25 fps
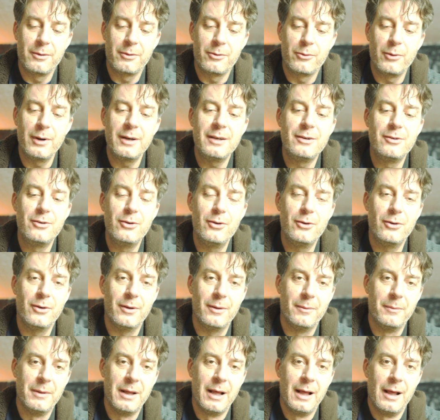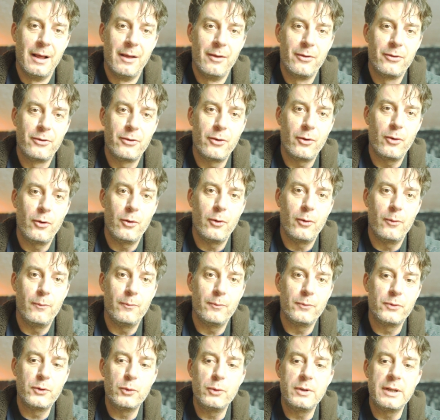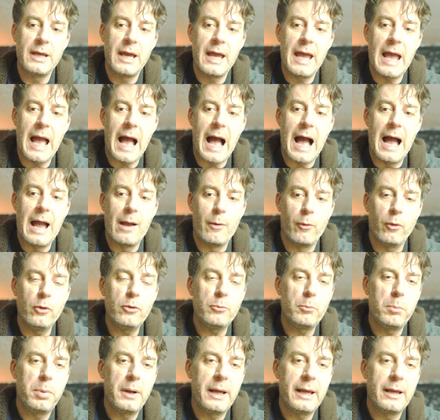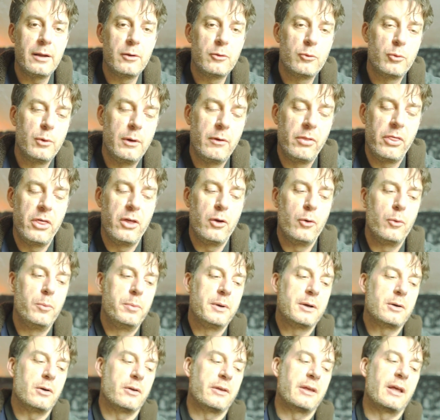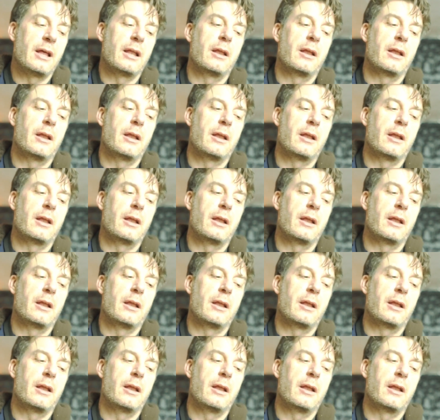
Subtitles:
great tune? So today I won't play it with you because